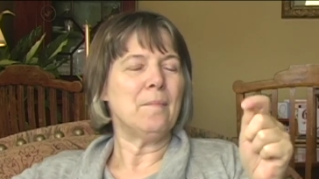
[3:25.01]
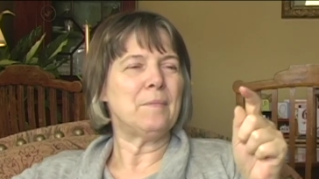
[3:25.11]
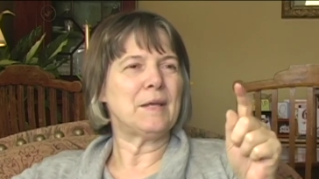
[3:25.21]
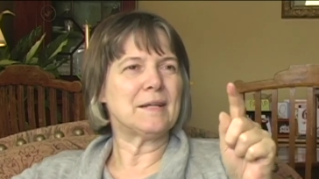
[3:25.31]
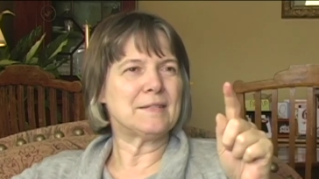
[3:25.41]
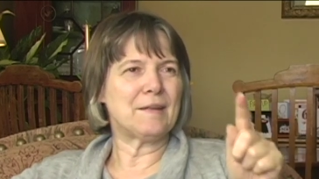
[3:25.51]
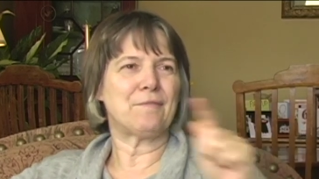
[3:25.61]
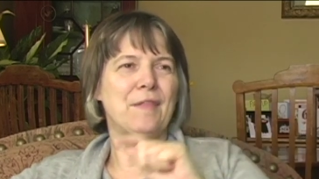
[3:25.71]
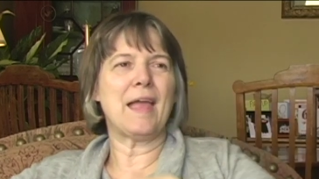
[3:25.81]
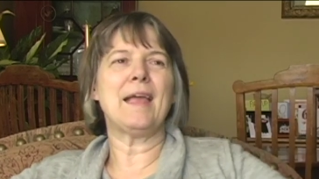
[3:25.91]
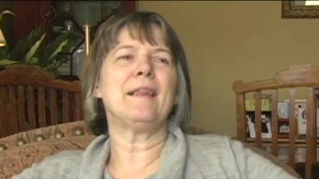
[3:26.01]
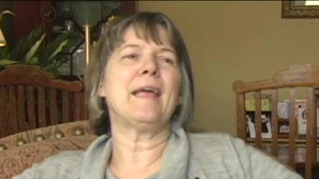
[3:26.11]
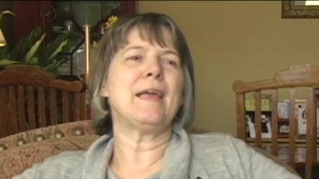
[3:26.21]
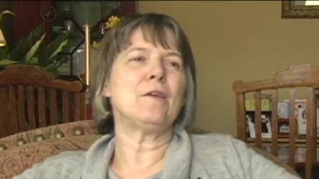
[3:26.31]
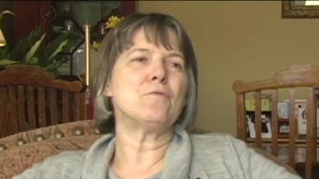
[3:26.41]
because if they
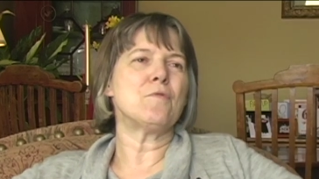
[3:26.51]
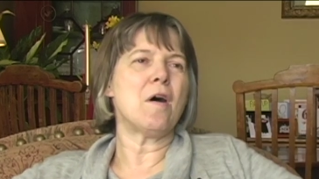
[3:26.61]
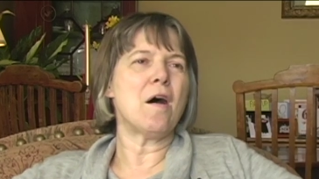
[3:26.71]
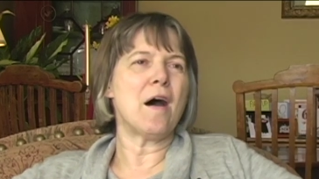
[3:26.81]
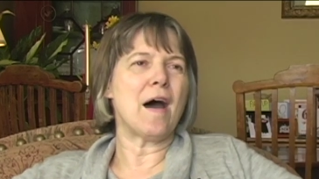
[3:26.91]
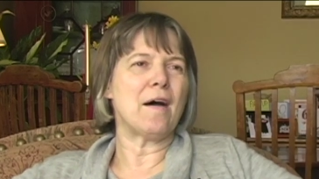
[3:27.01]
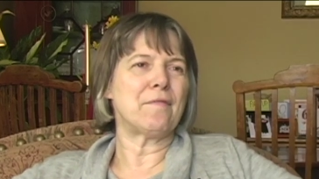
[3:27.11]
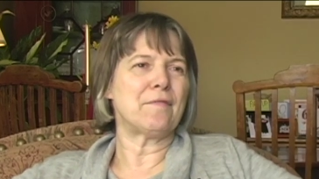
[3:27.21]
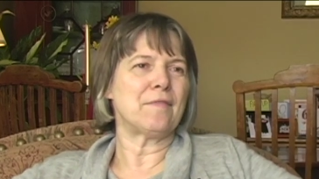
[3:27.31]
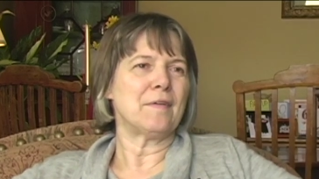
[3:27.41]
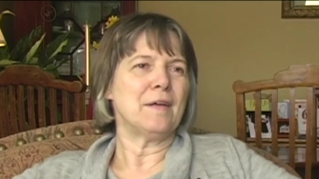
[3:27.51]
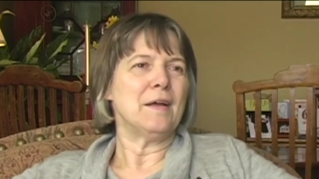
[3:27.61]
lay you off